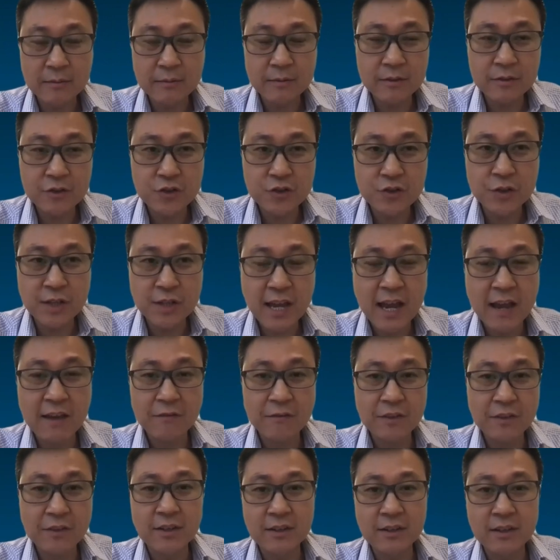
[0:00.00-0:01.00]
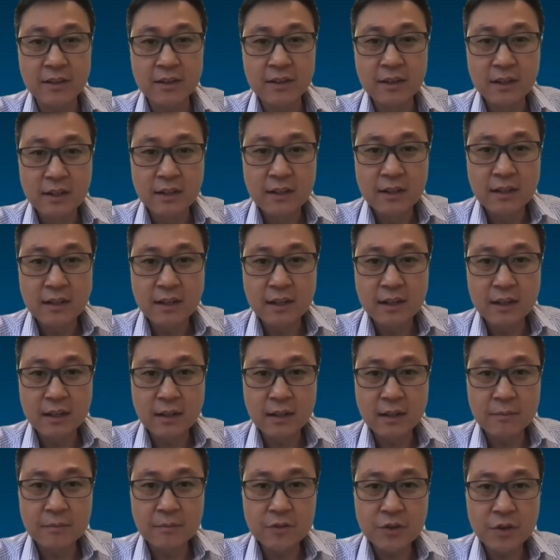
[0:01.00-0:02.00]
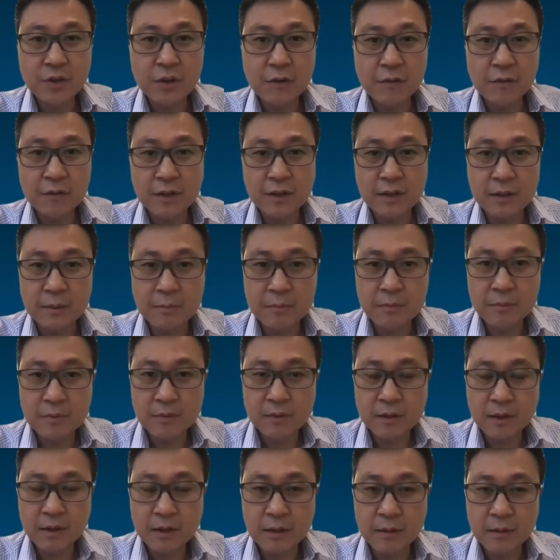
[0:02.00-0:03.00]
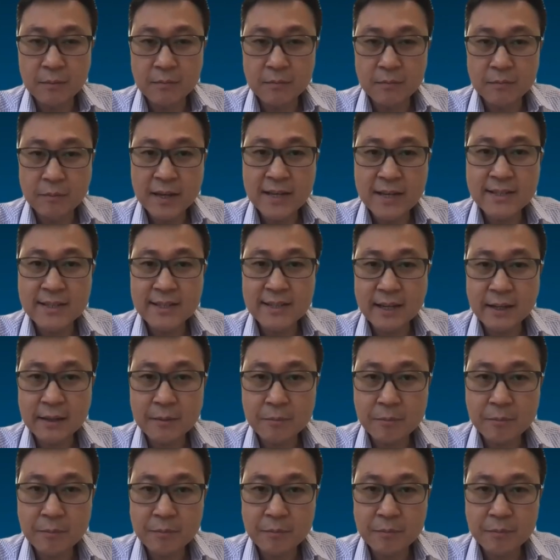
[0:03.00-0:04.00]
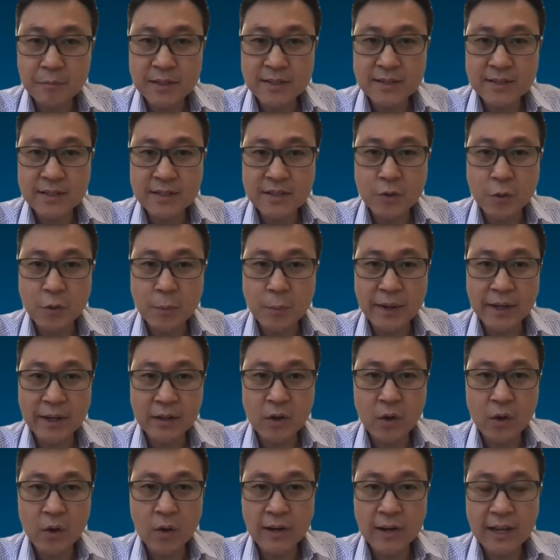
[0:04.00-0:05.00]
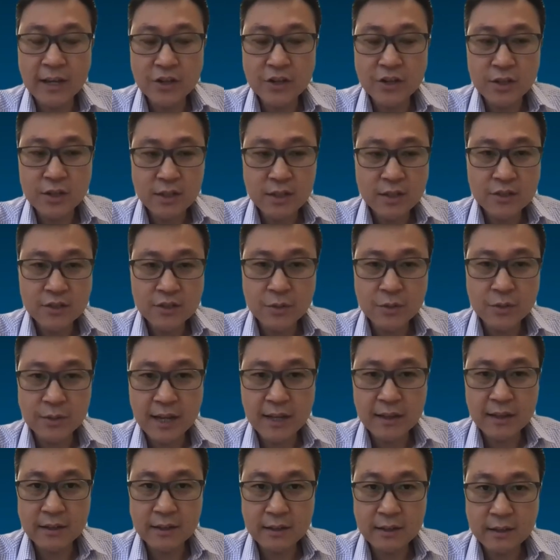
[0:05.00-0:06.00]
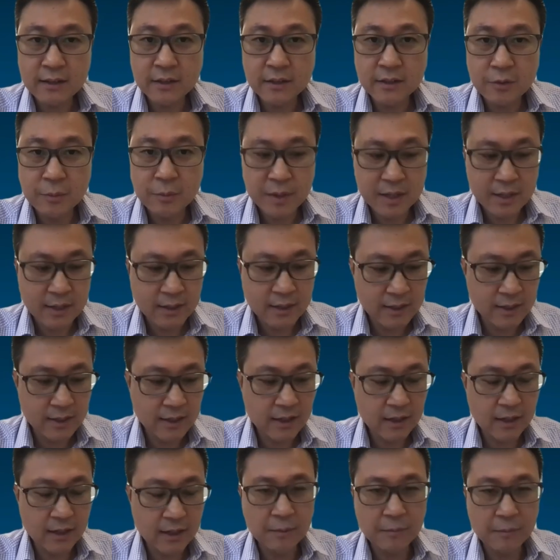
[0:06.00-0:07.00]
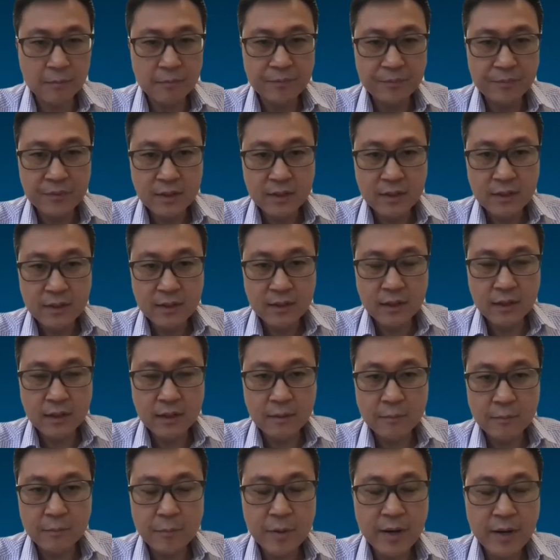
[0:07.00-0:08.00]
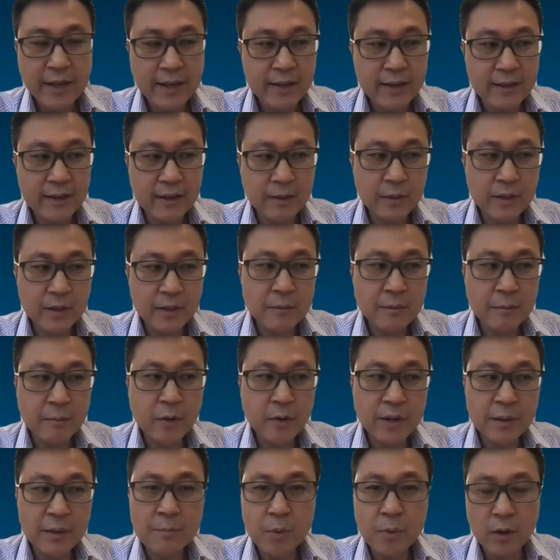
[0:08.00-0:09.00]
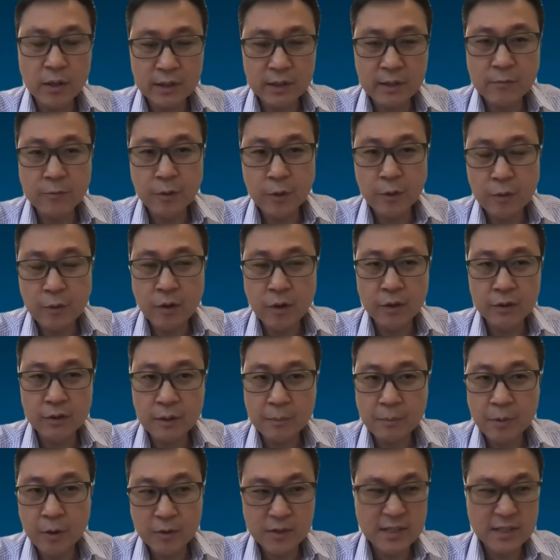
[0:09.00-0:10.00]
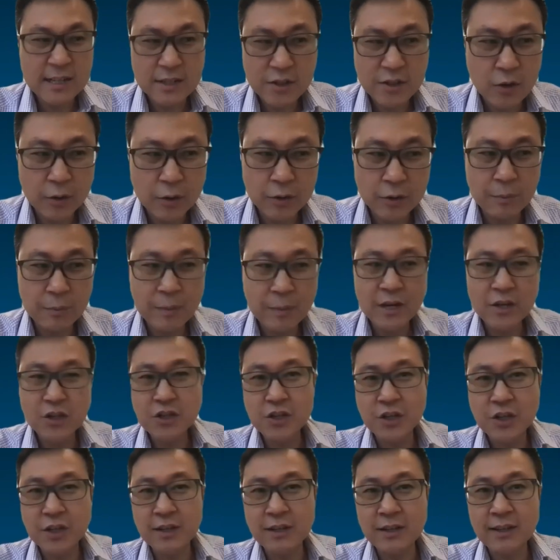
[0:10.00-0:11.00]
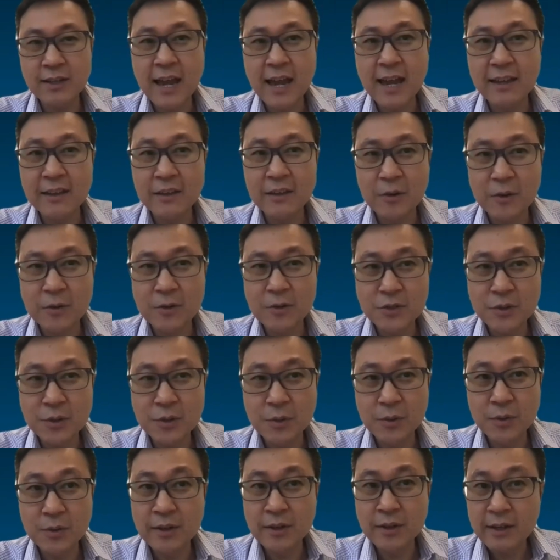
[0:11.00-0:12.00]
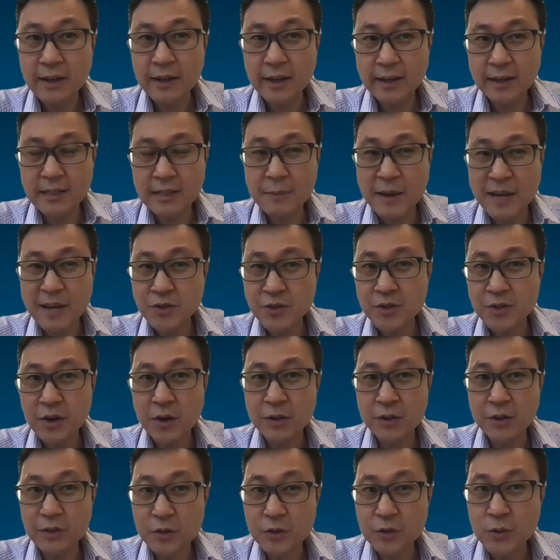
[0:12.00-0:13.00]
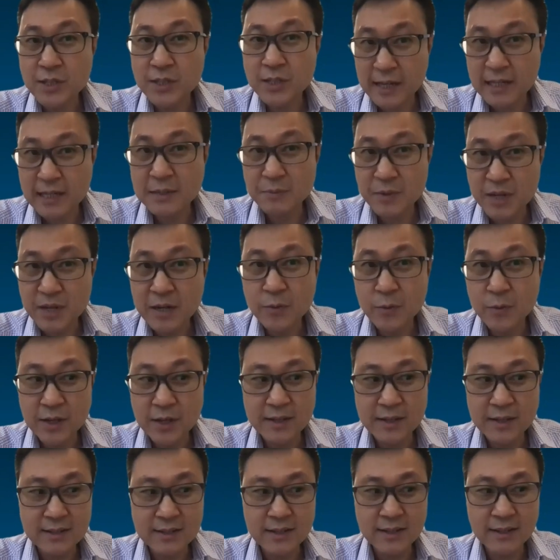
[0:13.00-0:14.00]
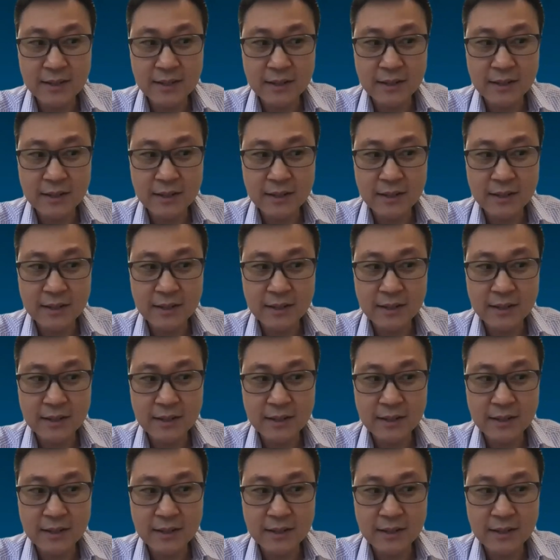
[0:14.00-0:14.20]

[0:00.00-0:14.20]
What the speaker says: should have the sort of basic business domain knowledge so that it could be play a more important role on the process automation and also especially on the user experience.